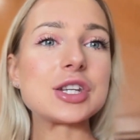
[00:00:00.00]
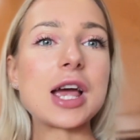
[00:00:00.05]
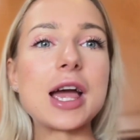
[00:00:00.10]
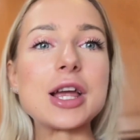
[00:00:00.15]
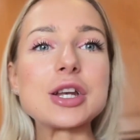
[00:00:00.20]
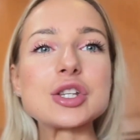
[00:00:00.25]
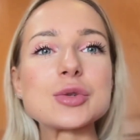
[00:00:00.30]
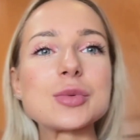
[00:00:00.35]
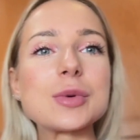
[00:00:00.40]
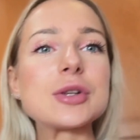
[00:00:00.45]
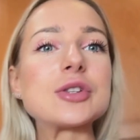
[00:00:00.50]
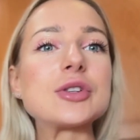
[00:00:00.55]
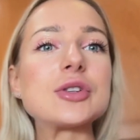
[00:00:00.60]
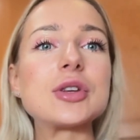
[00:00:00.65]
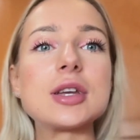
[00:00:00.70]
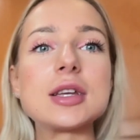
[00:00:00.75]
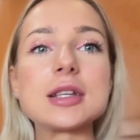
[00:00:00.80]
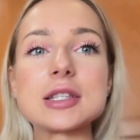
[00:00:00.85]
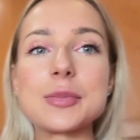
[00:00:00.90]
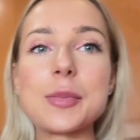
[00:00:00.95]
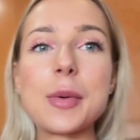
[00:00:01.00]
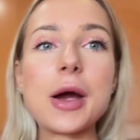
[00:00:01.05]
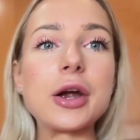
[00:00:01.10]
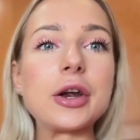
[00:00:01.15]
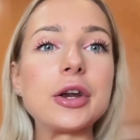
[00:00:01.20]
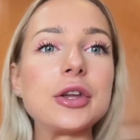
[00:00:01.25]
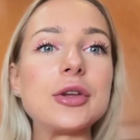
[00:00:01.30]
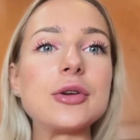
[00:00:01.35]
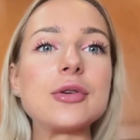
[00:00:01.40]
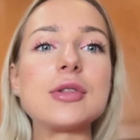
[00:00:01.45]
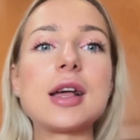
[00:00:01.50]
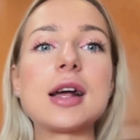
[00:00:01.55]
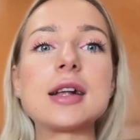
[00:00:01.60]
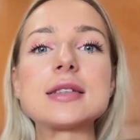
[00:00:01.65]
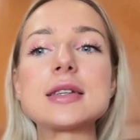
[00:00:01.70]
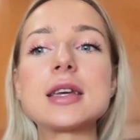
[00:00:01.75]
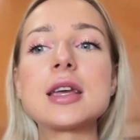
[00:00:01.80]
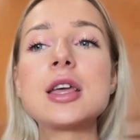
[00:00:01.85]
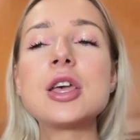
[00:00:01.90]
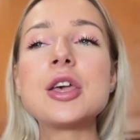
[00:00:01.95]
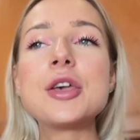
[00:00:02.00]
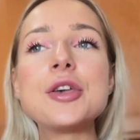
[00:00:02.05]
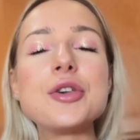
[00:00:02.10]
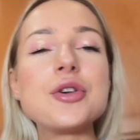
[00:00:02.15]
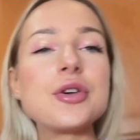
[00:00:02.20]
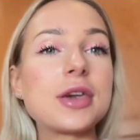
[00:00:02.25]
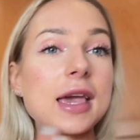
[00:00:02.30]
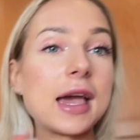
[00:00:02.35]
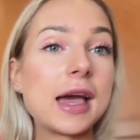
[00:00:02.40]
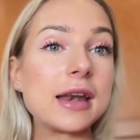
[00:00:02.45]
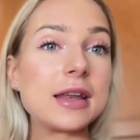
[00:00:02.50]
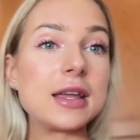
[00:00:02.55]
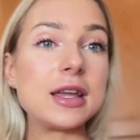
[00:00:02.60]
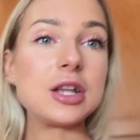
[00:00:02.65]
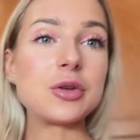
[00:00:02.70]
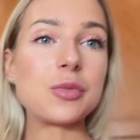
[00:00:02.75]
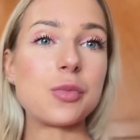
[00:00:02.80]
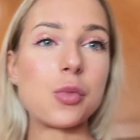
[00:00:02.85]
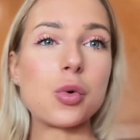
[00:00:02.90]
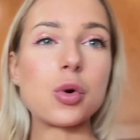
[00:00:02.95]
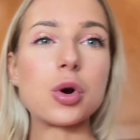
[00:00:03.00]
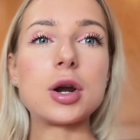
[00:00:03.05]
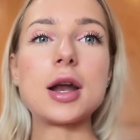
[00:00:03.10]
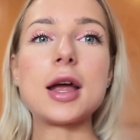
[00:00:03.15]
I just wanted to inspire you that you can eat more.